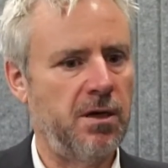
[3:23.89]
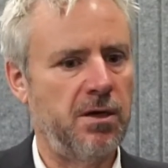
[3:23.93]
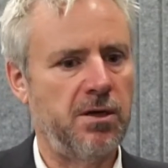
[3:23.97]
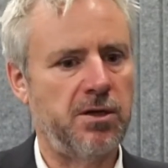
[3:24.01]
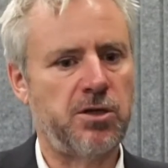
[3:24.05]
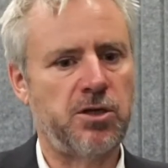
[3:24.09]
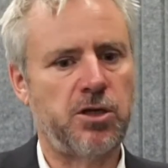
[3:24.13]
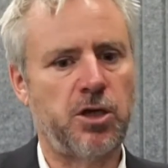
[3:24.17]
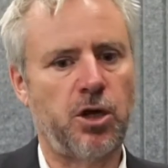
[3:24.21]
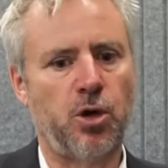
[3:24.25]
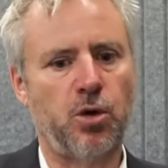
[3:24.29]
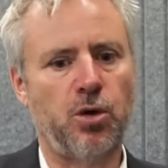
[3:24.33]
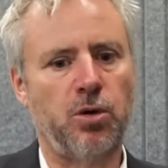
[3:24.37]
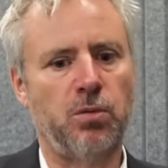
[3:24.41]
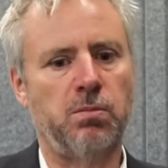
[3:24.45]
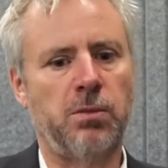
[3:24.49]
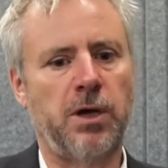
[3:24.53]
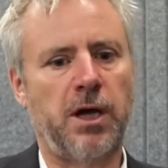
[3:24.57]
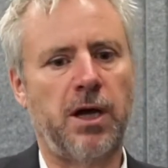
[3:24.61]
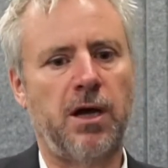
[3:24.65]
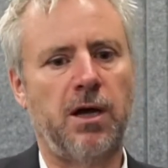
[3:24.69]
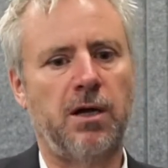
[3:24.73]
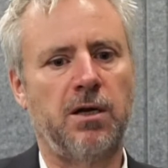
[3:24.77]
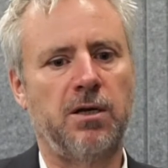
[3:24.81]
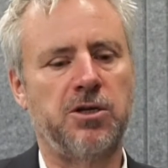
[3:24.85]
So
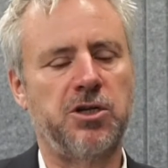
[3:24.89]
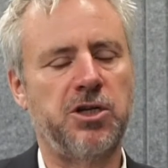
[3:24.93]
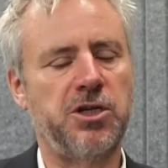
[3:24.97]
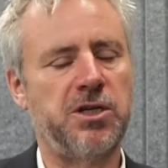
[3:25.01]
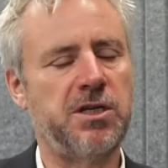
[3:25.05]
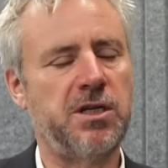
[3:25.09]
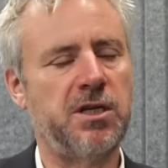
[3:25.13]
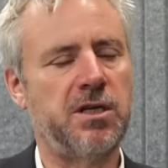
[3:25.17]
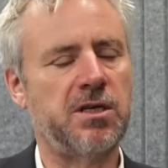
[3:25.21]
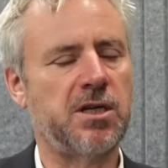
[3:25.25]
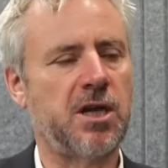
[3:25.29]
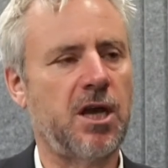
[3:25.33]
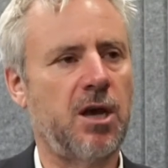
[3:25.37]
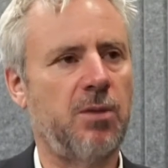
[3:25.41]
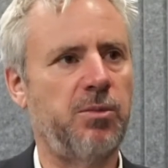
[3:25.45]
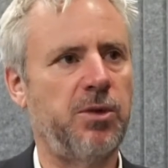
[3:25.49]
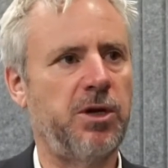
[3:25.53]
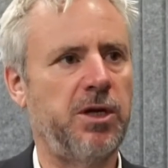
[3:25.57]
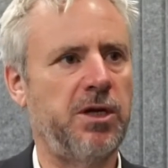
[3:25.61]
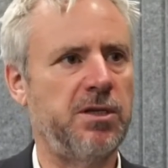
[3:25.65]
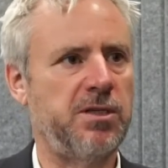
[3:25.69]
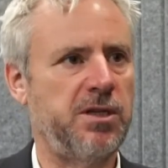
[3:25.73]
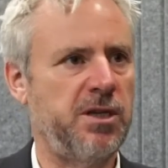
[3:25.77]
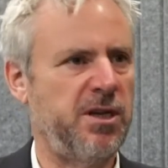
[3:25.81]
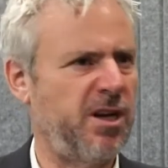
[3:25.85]
logistics
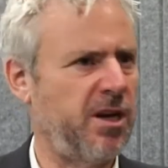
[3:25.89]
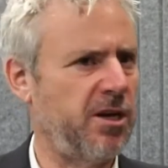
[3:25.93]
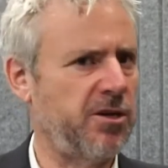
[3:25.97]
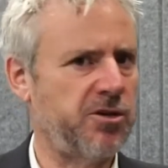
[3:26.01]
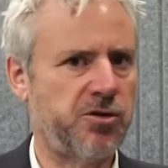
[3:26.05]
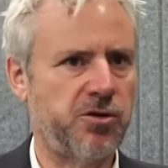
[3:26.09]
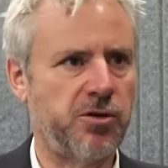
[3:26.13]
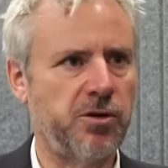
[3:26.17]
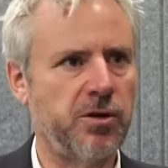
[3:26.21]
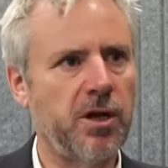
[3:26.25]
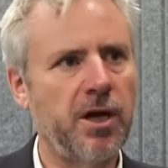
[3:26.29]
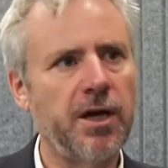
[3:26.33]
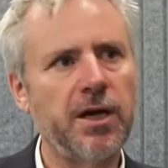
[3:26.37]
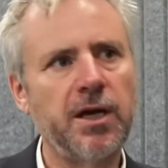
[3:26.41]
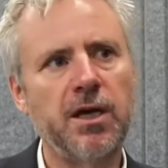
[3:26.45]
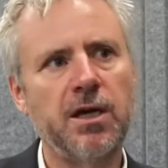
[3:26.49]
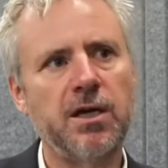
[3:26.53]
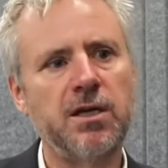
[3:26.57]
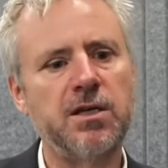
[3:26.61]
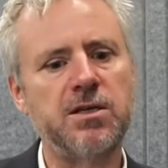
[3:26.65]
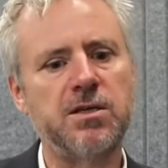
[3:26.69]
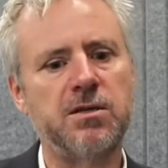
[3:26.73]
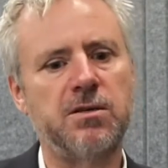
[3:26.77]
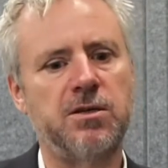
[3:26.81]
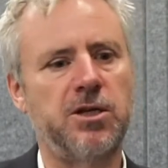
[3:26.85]
companies, industrial, I
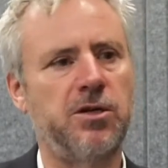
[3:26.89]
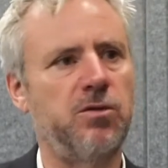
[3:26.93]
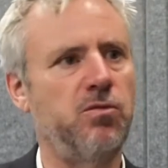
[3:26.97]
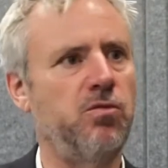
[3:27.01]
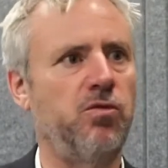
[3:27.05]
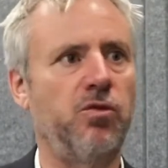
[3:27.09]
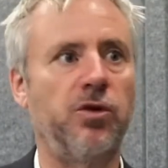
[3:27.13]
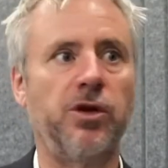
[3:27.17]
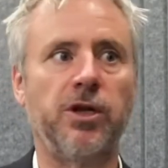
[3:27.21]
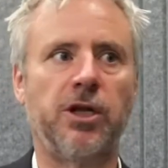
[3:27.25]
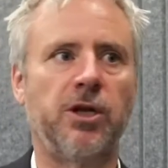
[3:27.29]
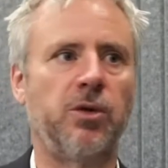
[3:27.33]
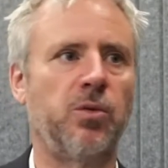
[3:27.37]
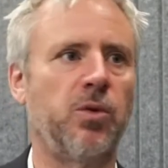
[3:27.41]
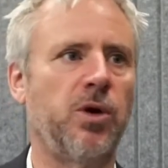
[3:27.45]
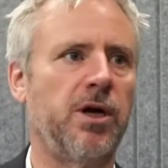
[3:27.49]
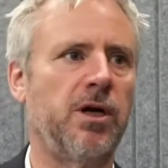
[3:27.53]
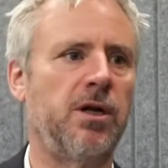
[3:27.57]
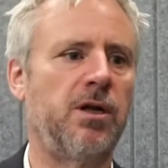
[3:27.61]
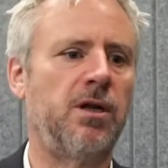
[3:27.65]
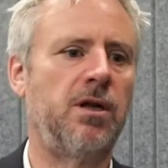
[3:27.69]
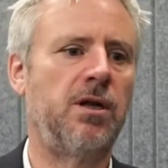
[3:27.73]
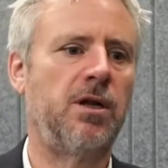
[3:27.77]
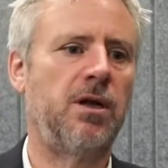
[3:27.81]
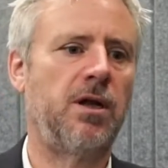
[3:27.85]
guess, did really
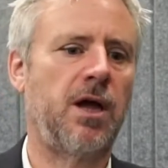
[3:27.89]
well,